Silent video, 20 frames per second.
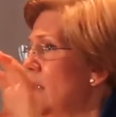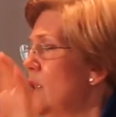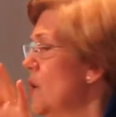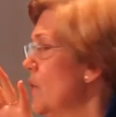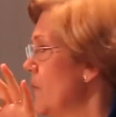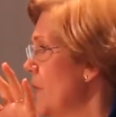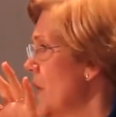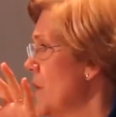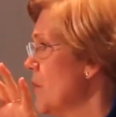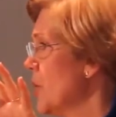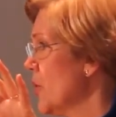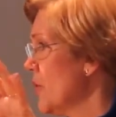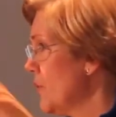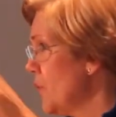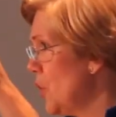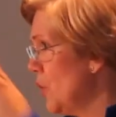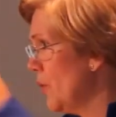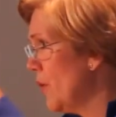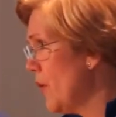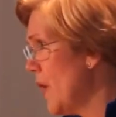in November
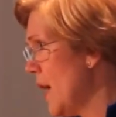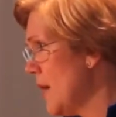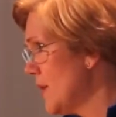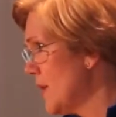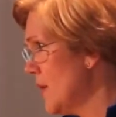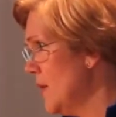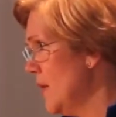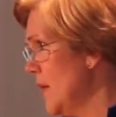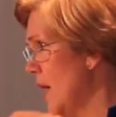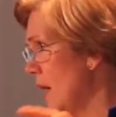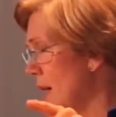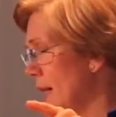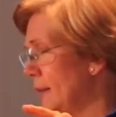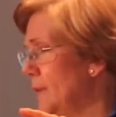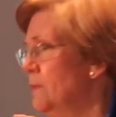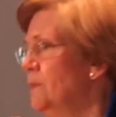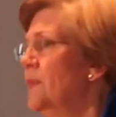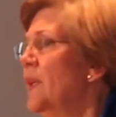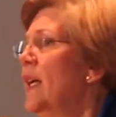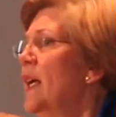of
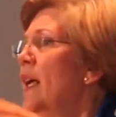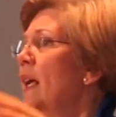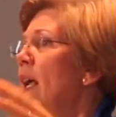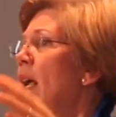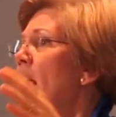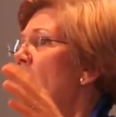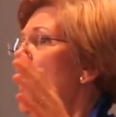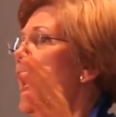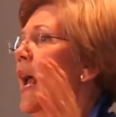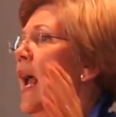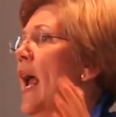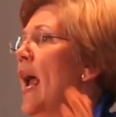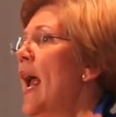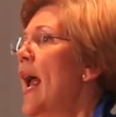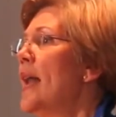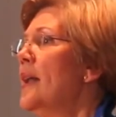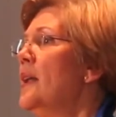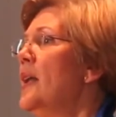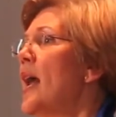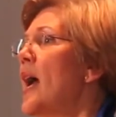2009.
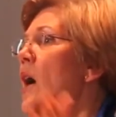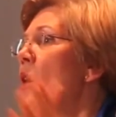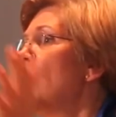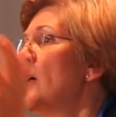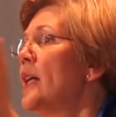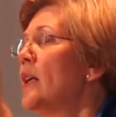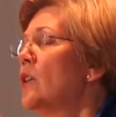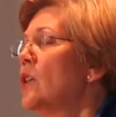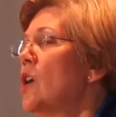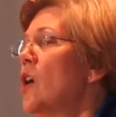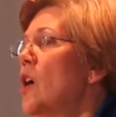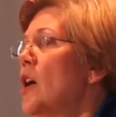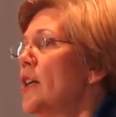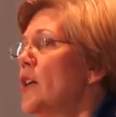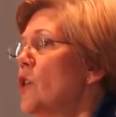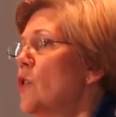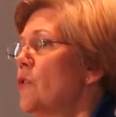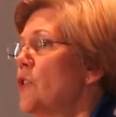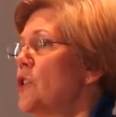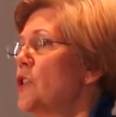And now it had
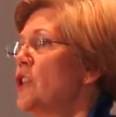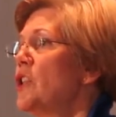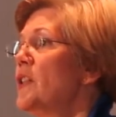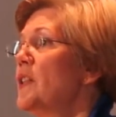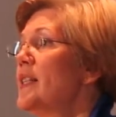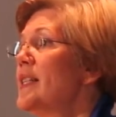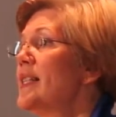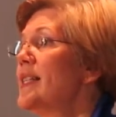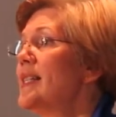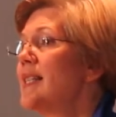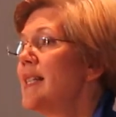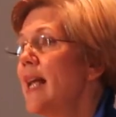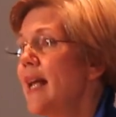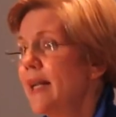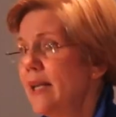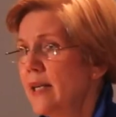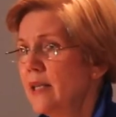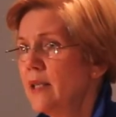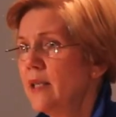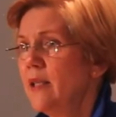gone over to the
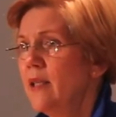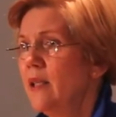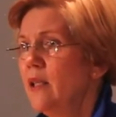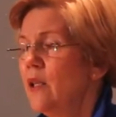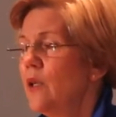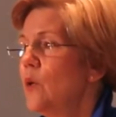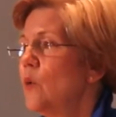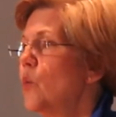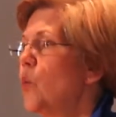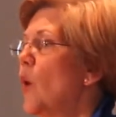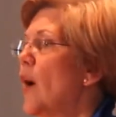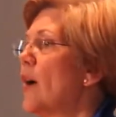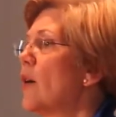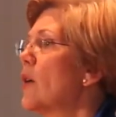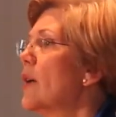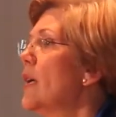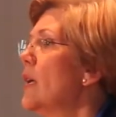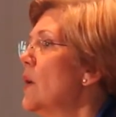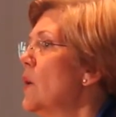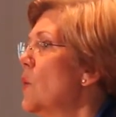Senate,
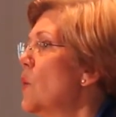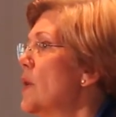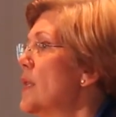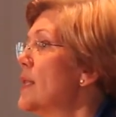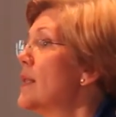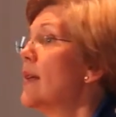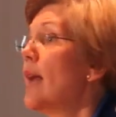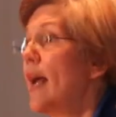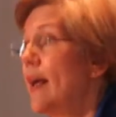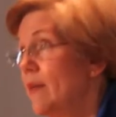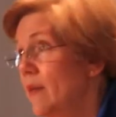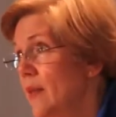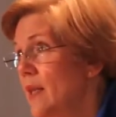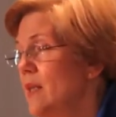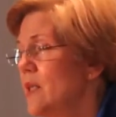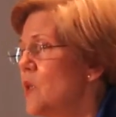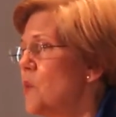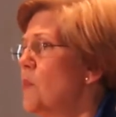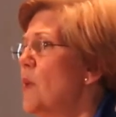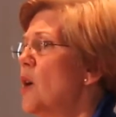where it was, at
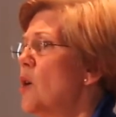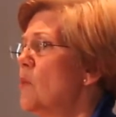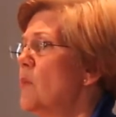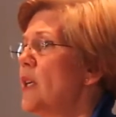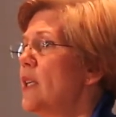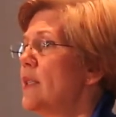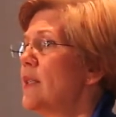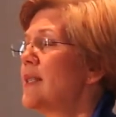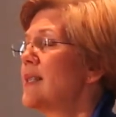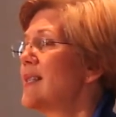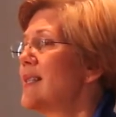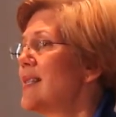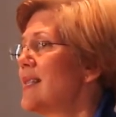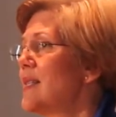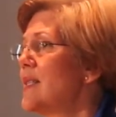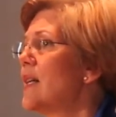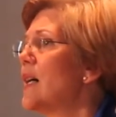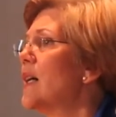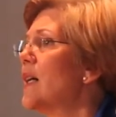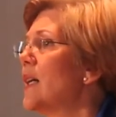this moment,
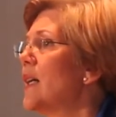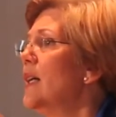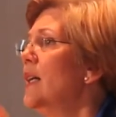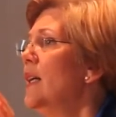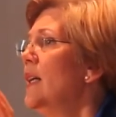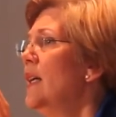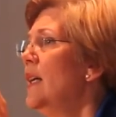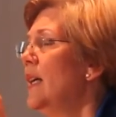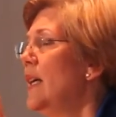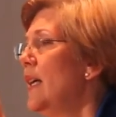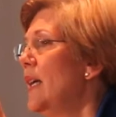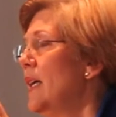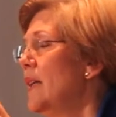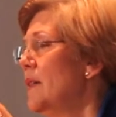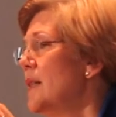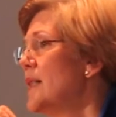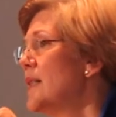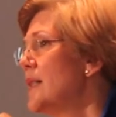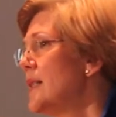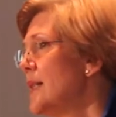stuck
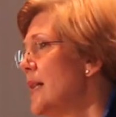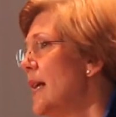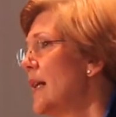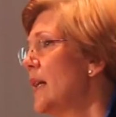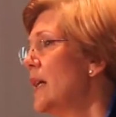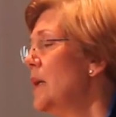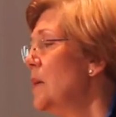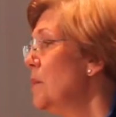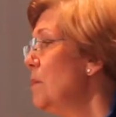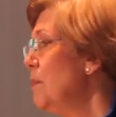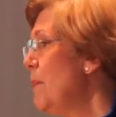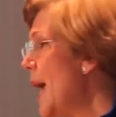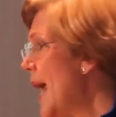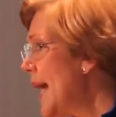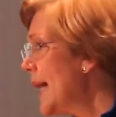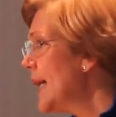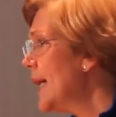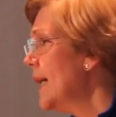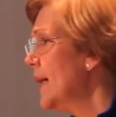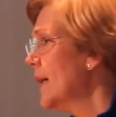in the Senate
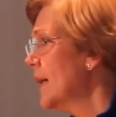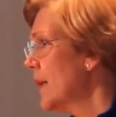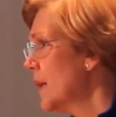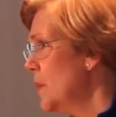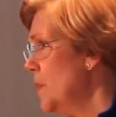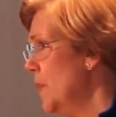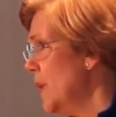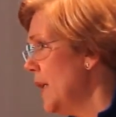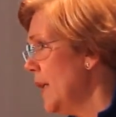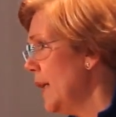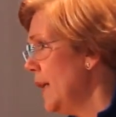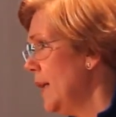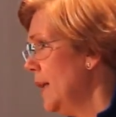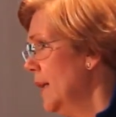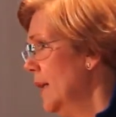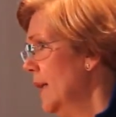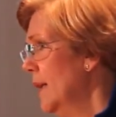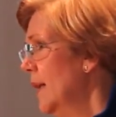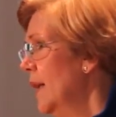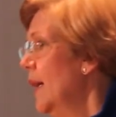Banking Committee
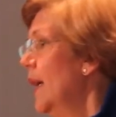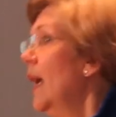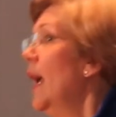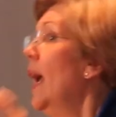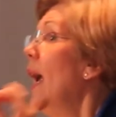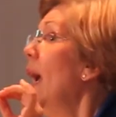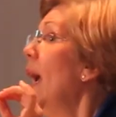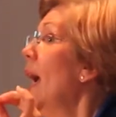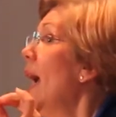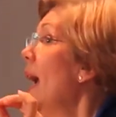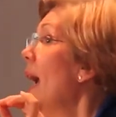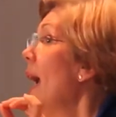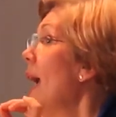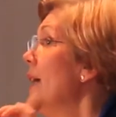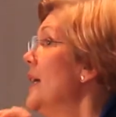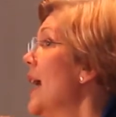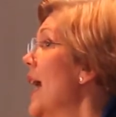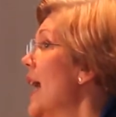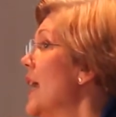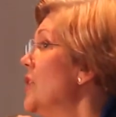
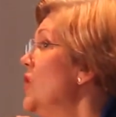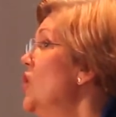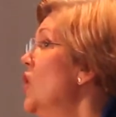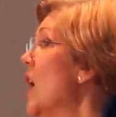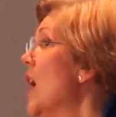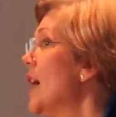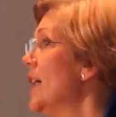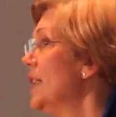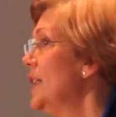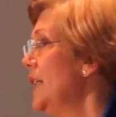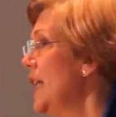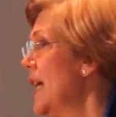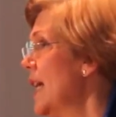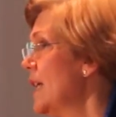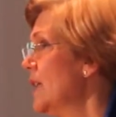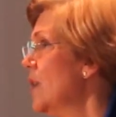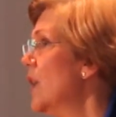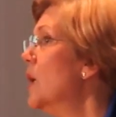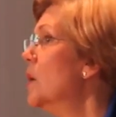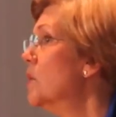and had not
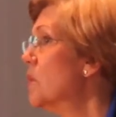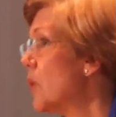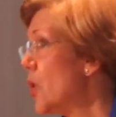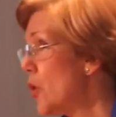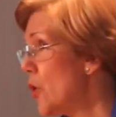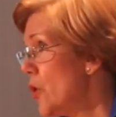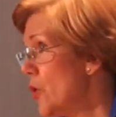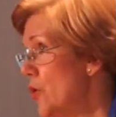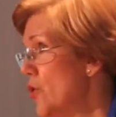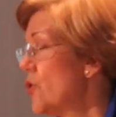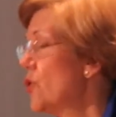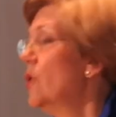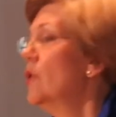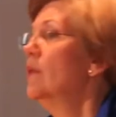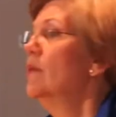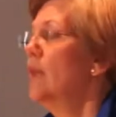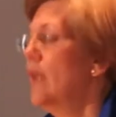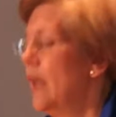yet emerged.